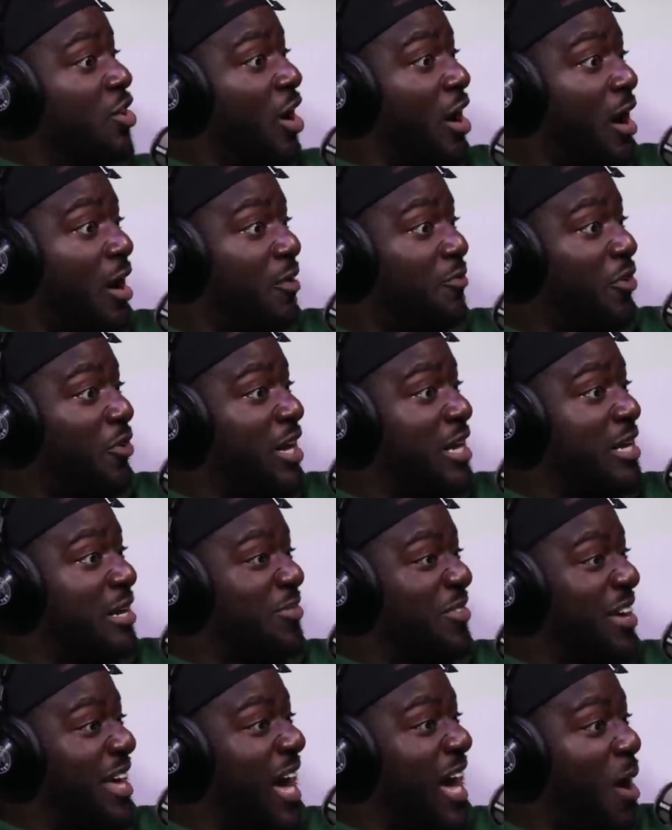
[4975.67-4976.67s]
No, funny
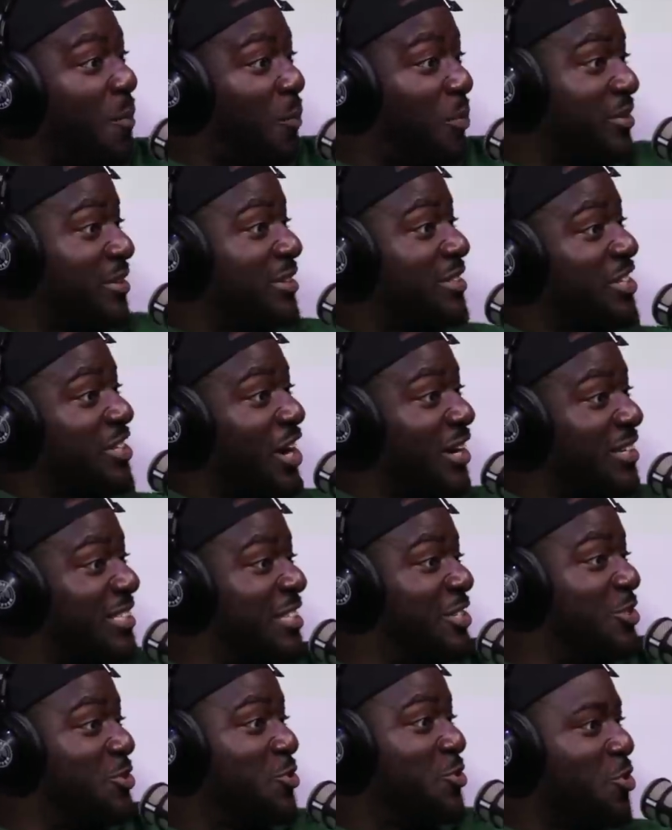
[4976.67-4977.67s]
enough, it happened to
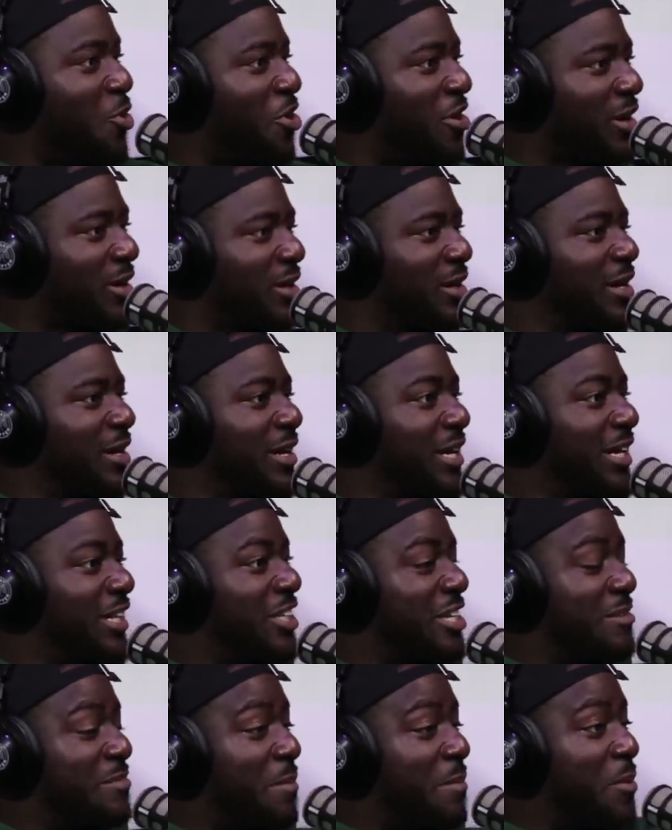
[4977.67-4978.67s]
us in New York.
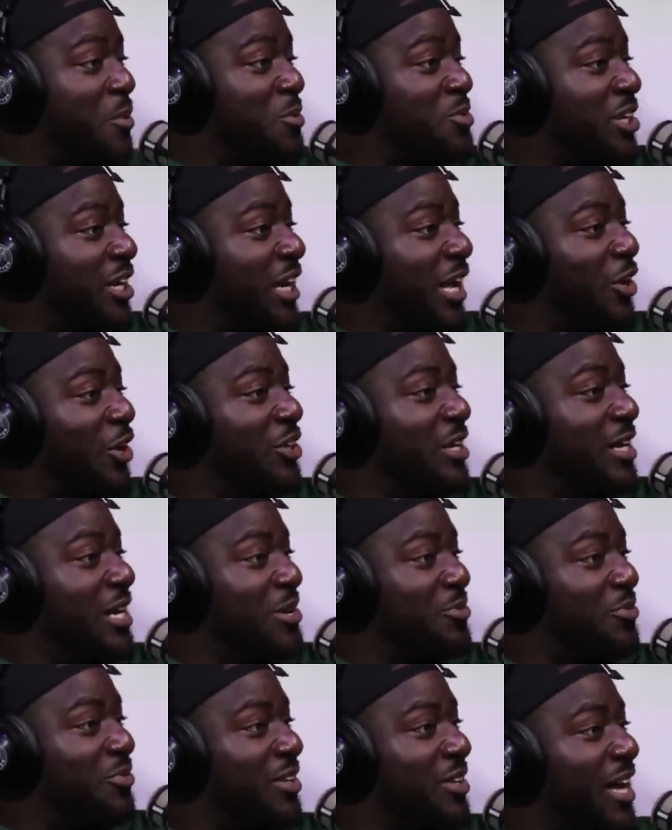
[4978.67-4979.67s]
Do you remember we was going to get on the
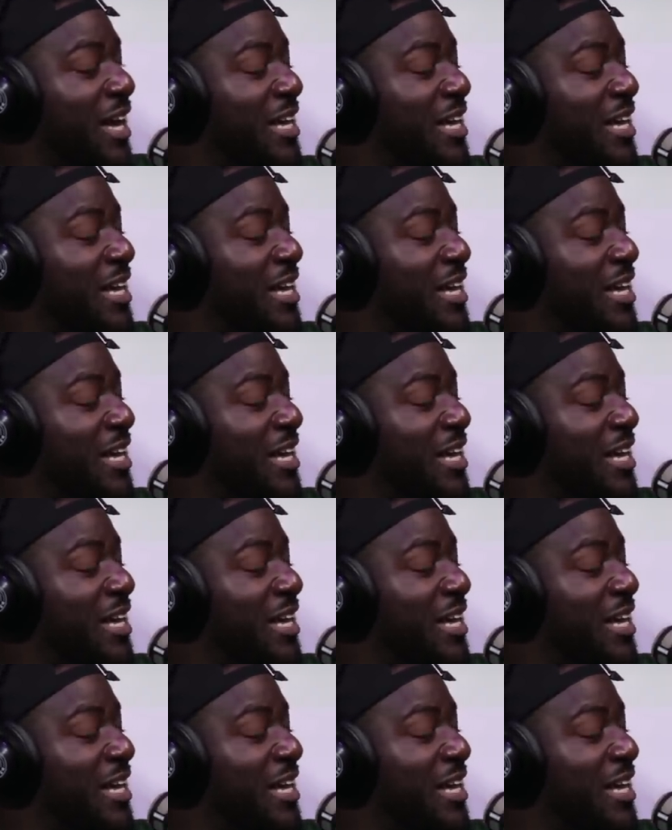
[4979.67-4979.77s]
lift